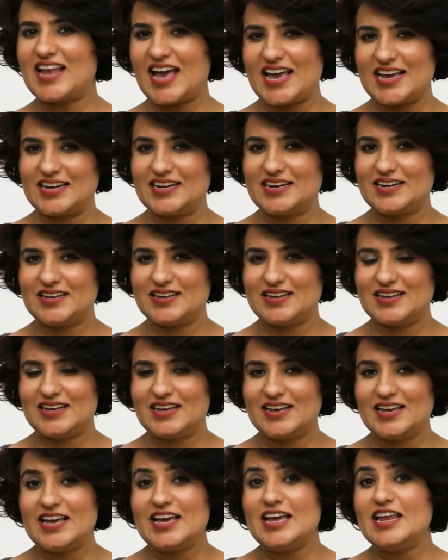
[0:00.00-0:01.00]
9.
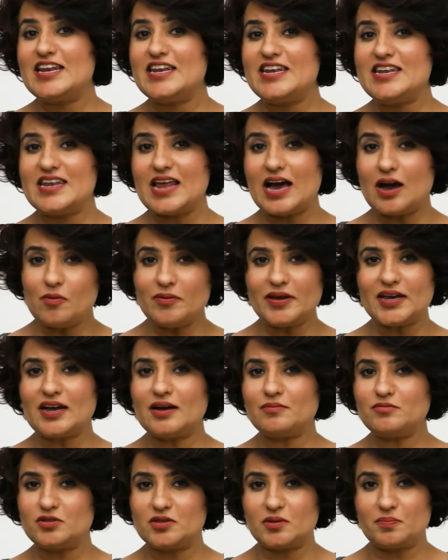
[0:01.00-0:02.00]
Now we
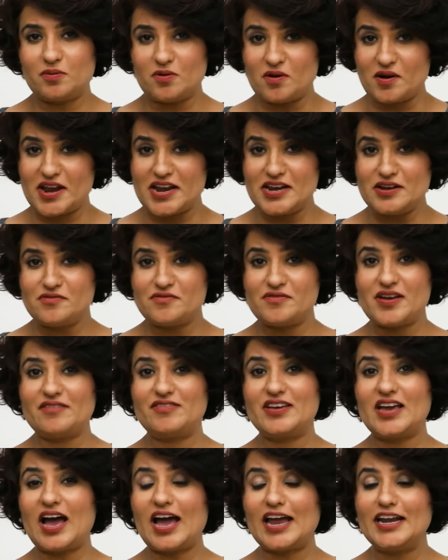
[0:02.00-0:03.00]
come to the point where
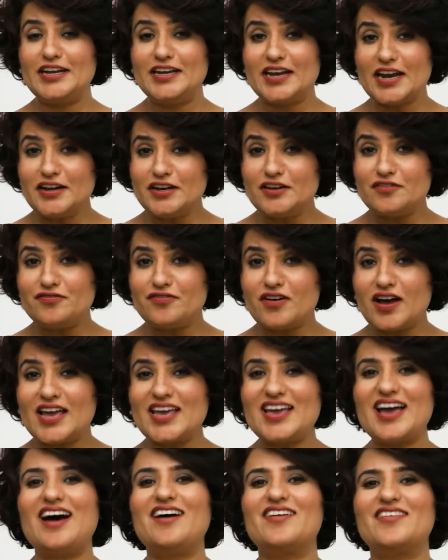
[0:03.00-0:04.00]
we
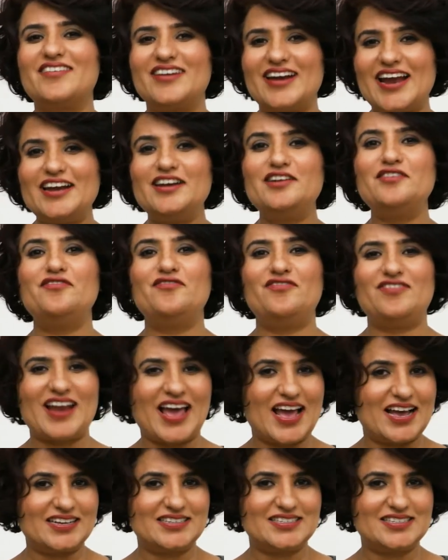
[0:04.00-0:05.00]
identify our red
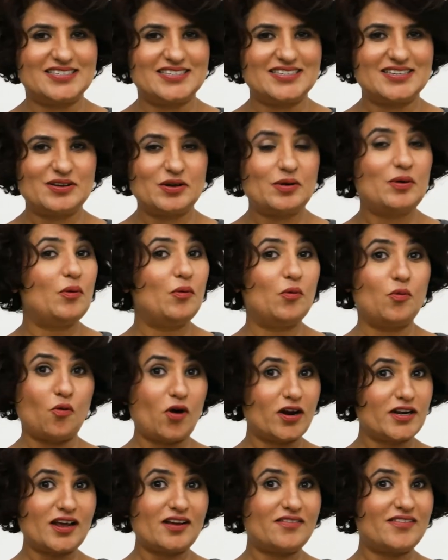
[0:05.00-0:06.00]
flags.
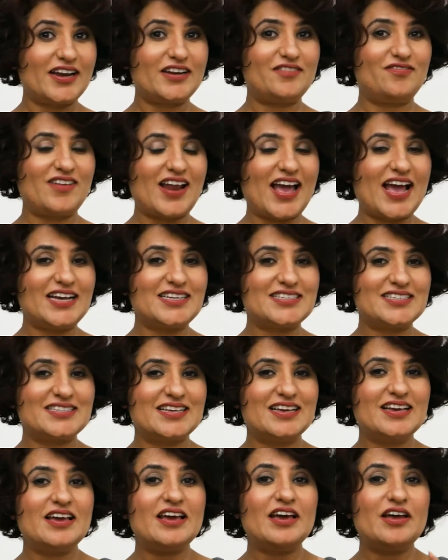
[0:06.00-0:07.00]
What are red flags?
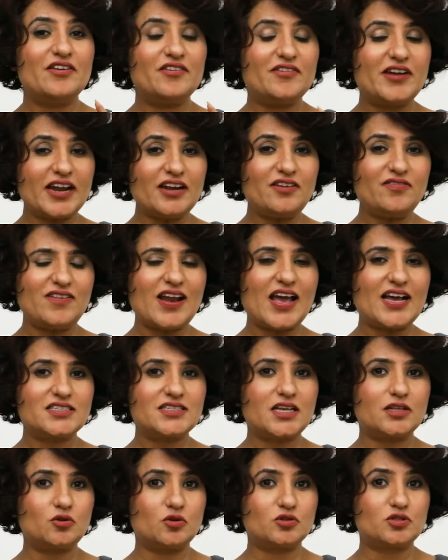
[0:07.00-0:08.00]
Red
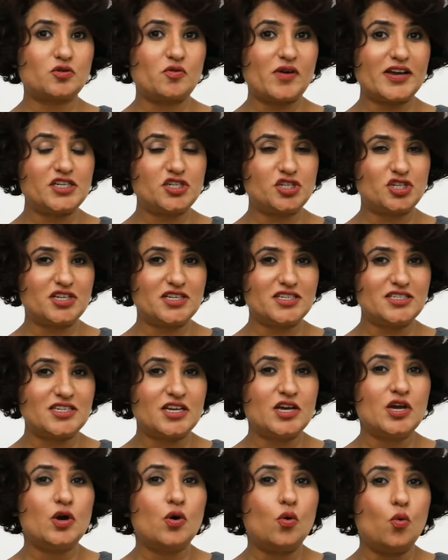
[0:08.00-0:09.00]
flags are those questions
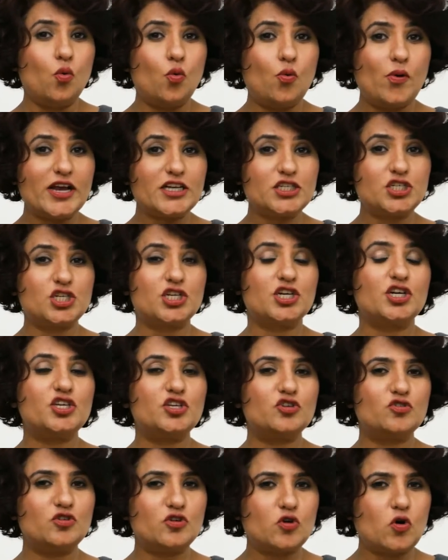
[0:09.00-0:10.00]
which
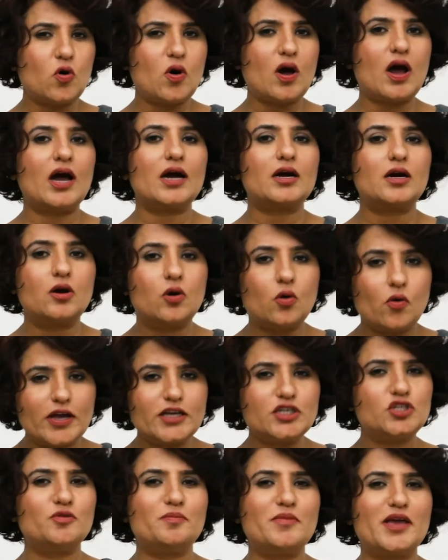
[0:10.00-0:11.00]
you know are
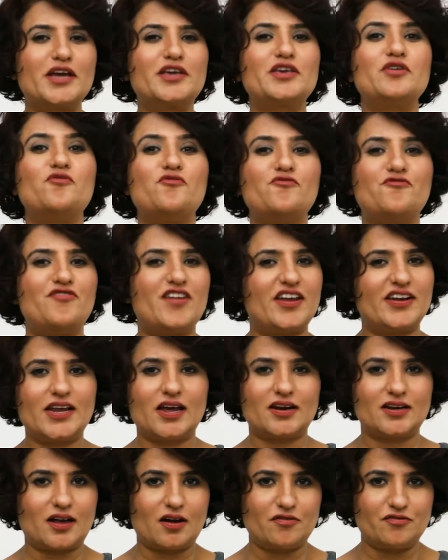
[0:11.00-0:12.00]
going to make you very
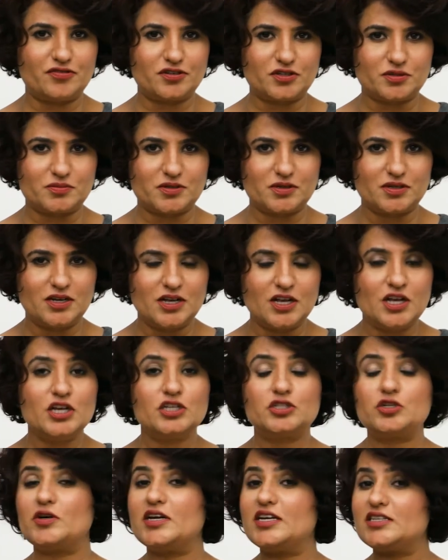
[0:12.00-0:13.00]
uncomfortable.
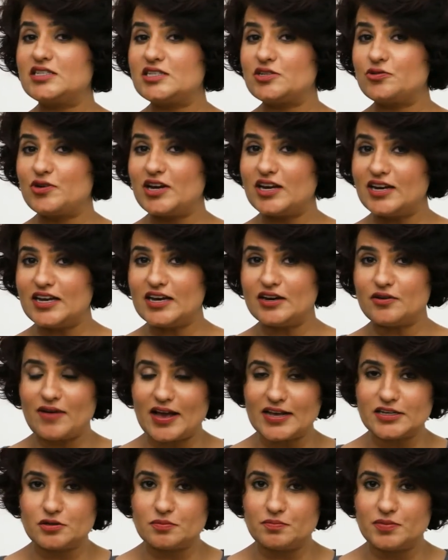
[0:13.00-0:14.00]
So it's really
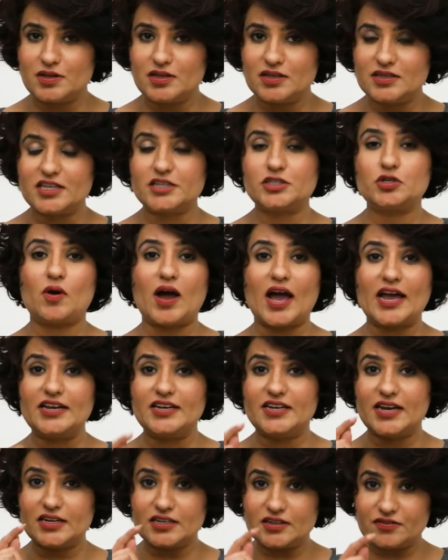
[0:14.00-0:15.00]
advisable that you
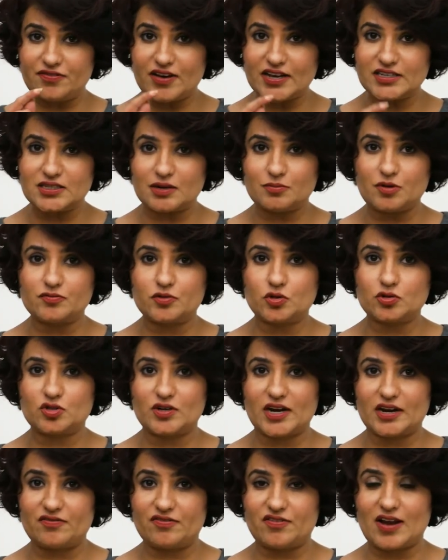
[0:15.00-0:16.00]
identify some of those
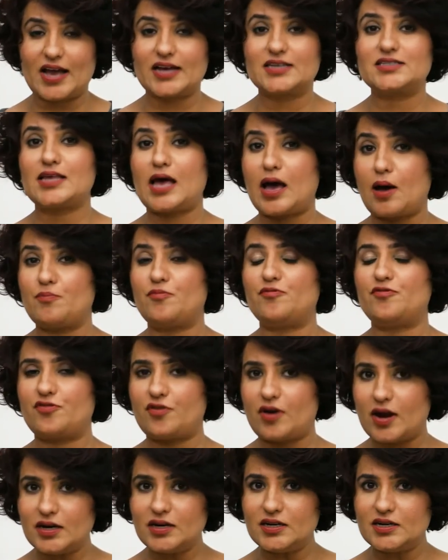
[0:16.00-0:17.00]
red flags up
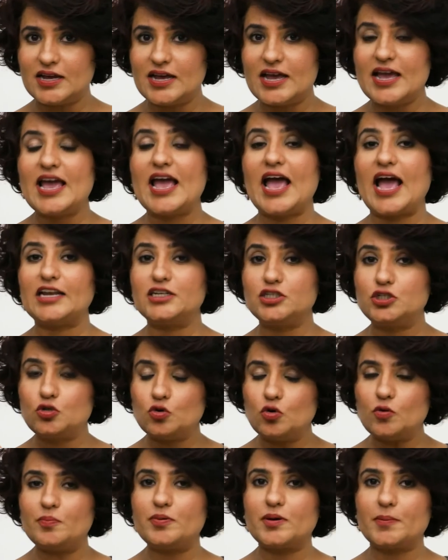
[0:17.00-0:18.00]
front and
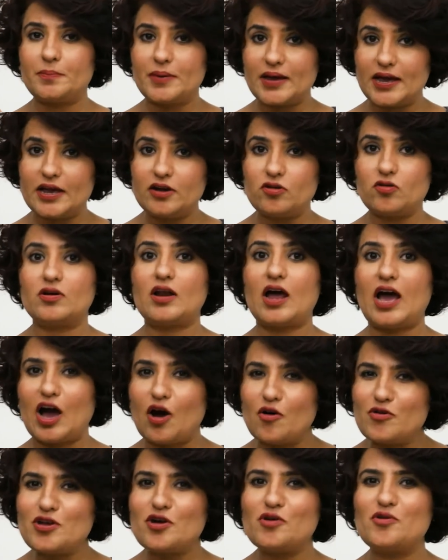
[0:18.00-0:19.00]
do prepare on
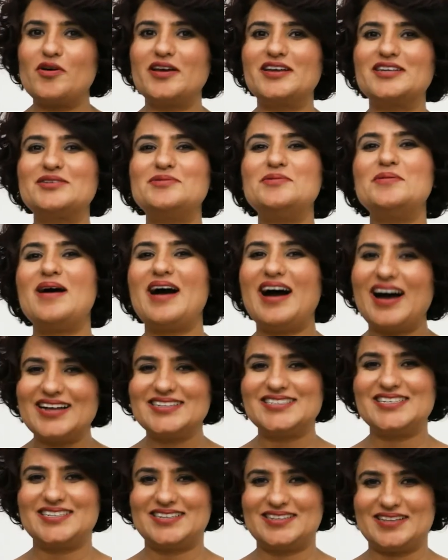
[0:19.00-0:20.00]
how you're going to
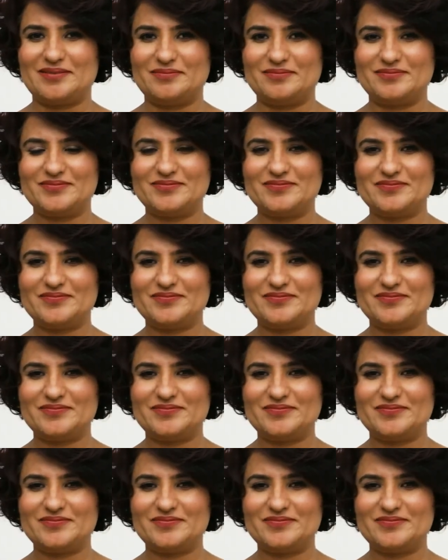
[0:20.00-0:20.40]
answer them.